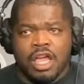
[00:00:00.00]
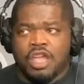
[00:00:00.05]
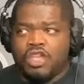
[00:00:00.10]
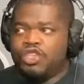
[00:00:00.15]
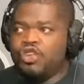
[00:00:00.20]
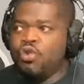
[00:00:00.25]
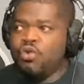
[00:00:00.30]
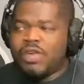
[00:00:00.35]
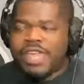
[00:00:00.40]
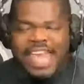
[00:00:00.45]

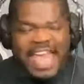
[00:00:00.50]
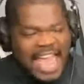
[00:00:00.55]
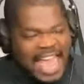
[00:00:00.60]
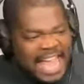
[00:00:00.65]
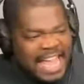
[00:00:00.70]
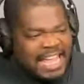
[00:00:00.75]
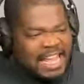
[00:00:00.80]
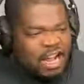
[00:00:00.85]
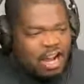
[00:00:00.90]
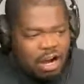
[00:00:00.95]
You
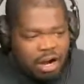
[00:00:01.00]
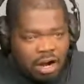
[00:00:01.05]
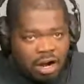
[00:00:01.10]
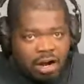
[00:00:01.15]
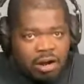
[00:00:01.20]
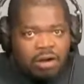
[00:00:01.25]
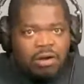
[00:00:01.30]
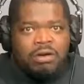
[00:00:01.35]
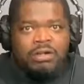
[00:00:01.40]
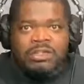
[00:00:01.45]
can't
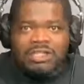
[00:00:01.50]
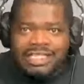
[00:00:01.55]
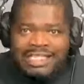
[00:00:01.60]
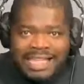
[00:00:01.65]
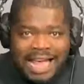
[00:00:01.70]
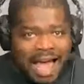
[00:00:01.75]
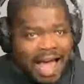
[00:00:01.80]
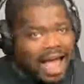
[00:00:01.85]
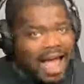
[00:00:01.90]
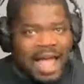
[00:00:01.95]
earn
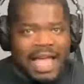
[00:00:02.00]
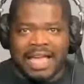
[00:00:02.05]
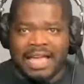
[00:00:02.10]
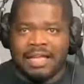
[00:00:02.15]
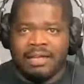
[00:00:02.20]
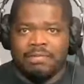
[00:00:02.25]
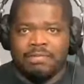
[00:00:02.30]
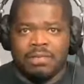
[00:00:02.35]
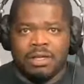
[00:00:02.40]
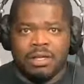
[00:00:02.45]

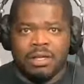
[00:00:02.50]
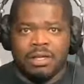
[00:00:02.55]
time.